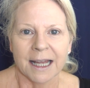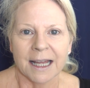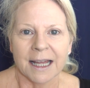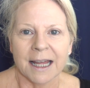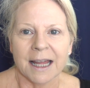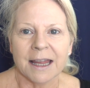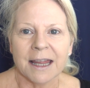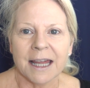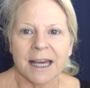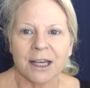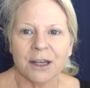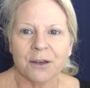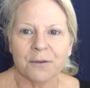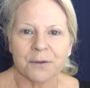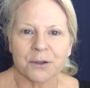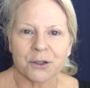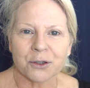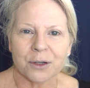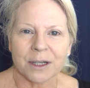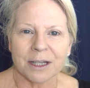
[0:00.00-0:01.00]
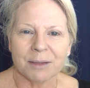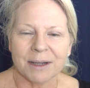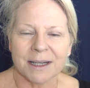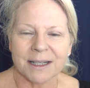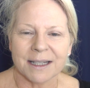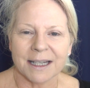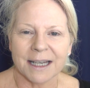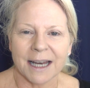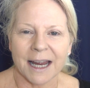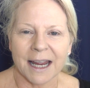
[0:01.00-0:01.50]
And thank you for joining me
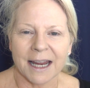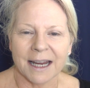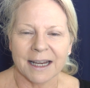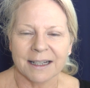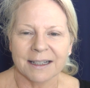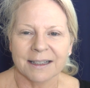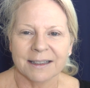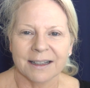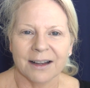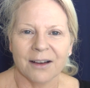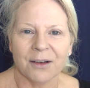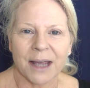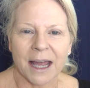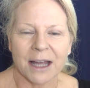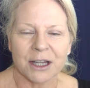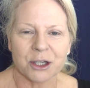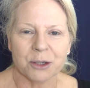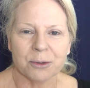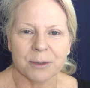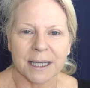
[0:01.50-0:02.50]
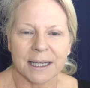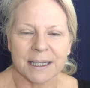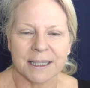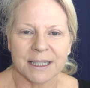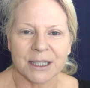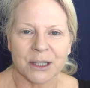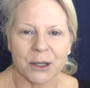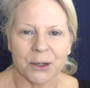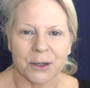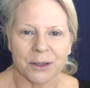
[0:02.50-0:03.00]
today. I'll catch you again
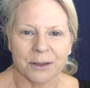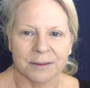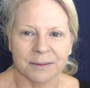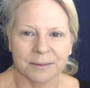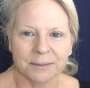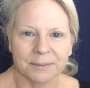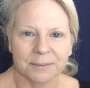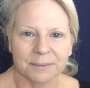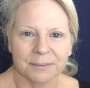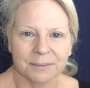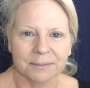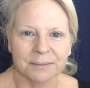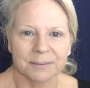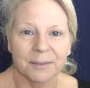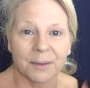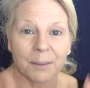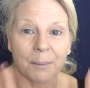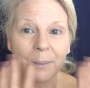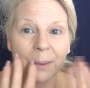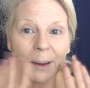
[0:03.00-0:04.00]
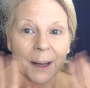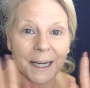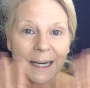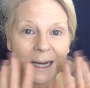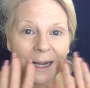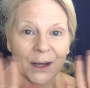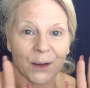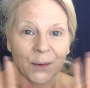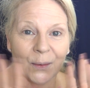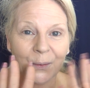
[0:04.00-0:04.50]
soon. Bye
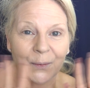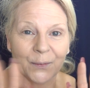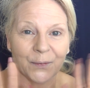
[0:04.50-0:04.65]
now.